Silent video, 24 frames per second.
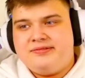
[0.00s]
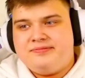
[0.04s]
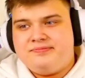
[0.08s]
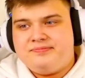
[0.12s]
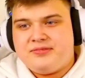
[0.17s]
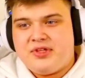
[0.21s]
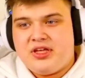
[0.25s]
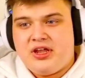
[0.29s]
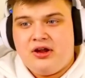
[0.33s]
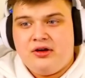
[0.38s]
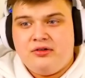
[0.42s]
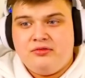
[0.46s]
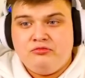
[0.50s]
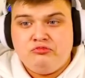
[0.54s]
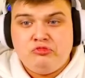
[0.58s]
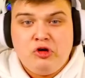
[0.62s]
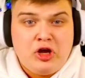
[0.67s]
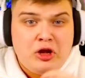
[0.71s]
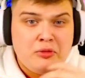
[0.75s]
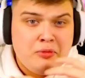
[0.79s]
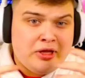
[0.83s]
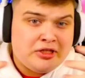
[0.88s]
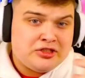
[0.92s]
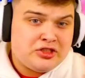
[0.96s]
you know,
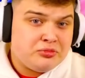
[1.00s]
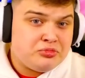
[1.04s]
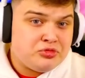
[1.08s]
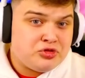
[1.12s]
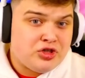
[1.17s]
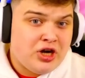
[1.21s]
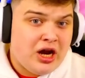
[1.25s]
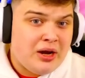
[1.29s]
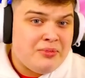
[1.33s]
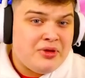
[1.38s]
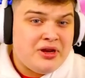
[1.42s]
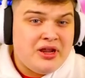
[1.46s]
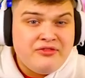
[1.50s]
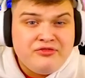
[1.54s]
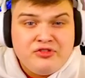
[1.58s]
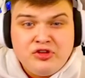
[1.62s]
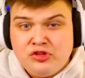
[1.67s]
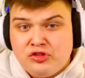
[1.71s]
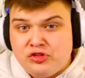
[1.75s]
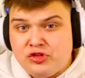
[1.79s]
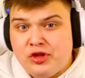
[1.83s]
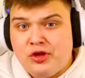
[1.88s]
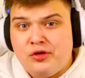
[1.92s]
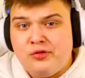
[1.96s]
recommend subscribing if you
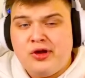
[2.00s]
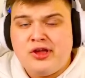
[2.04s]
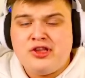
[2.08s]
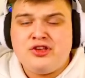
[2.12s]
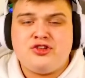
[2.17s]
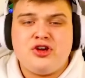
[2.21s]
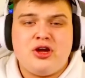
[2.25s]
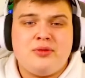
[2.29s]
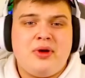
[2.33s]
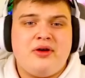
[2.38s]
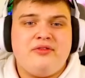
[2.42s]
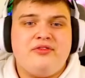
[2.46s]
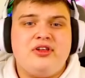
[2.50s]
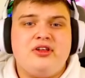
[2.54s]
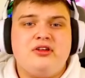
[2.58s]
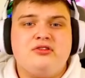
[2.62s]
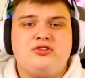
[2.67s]
do enjoy my videos.